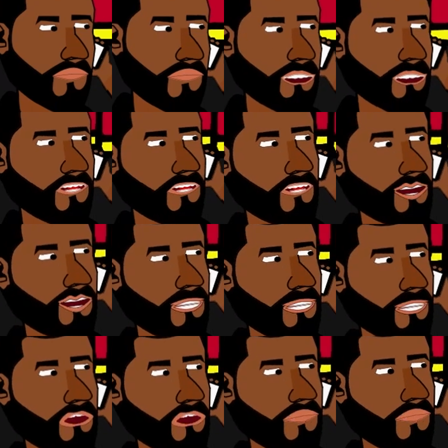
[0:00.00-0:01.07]
One reason
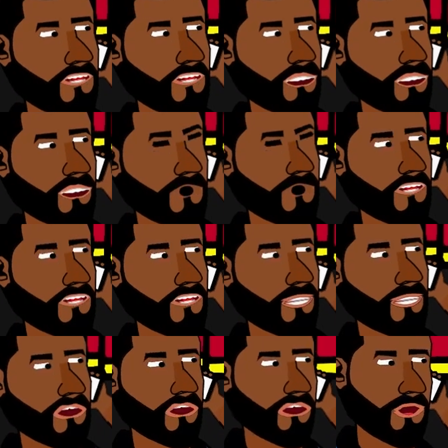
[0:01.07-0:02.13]
why I like
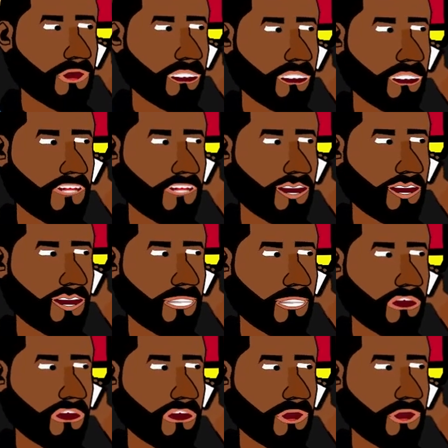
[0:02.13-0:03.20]
you is that you really know
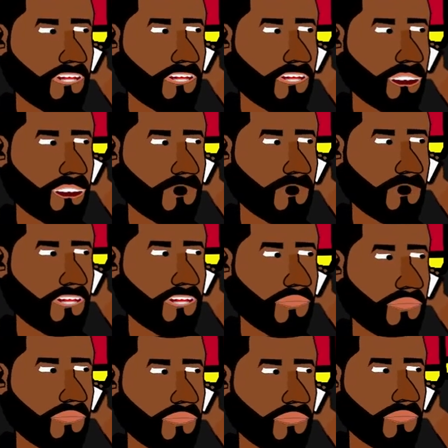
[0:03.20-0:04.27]
how to thank people,
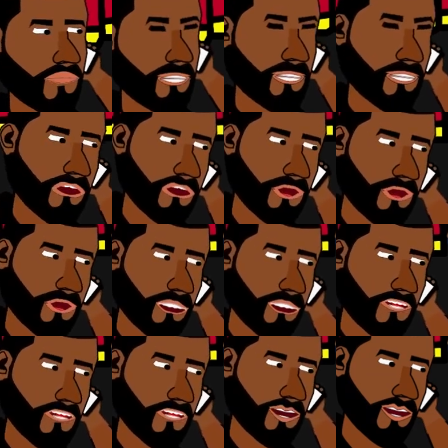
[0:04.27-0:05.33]
and your
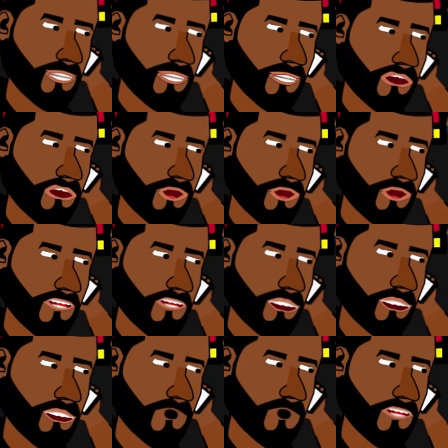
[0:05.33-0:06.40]
expression of gratitude
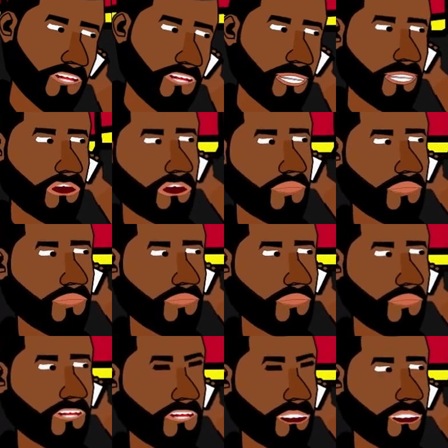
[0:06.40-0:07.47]
always makes me happy.
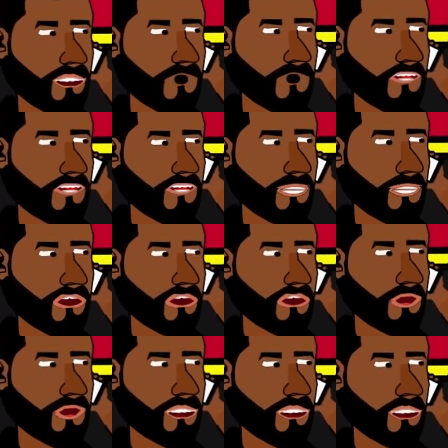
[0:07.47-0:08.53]
God bless you too,
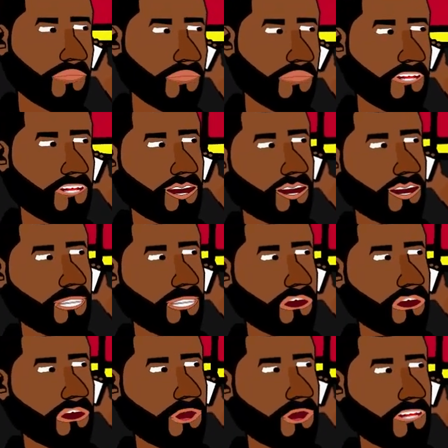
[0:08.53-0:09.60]
Cindy. Can't wait
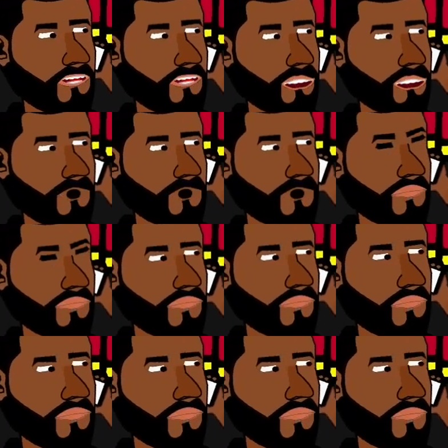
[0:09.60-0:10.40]
to see you.